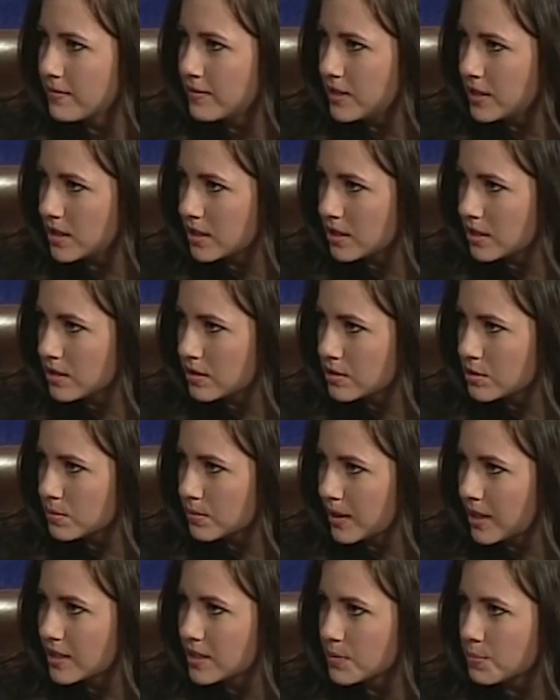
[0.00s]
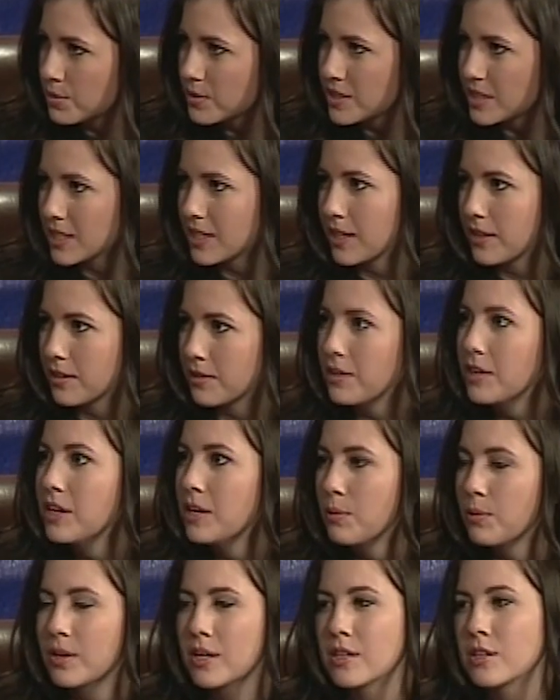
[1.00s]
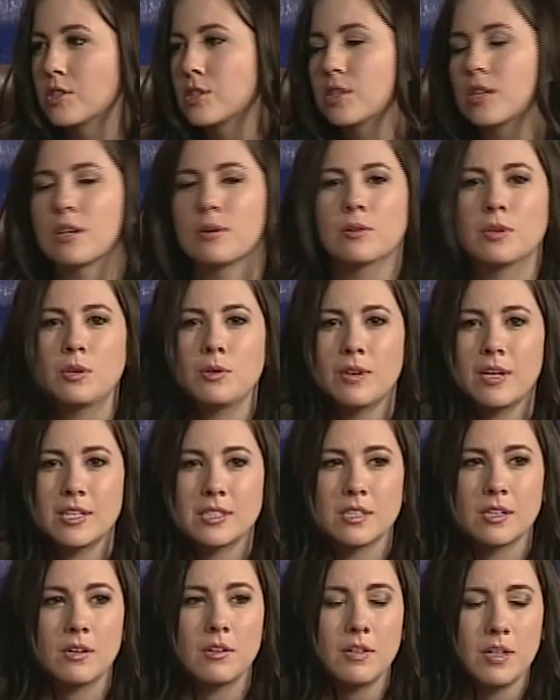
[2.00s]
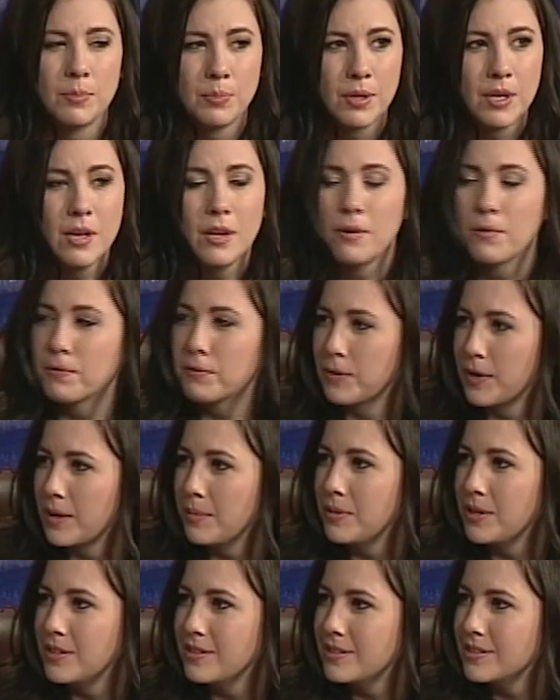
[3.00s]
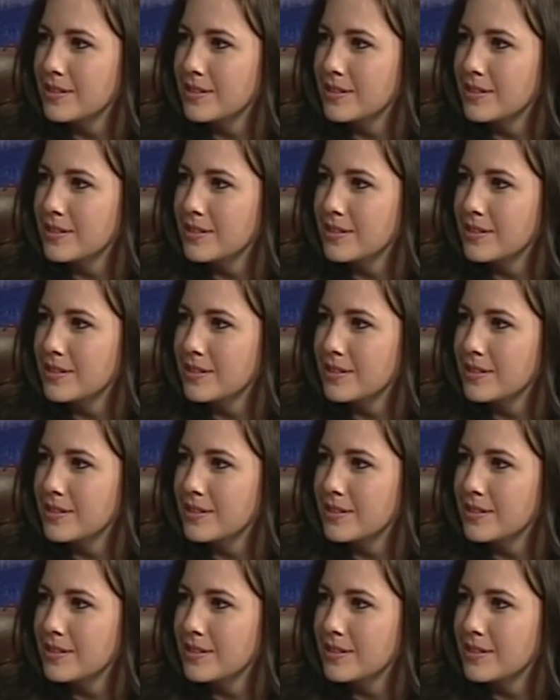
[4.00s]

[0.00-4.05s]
years, right, yeah. to put together. Yeah. We're going to share with you guys a clip from it, uh,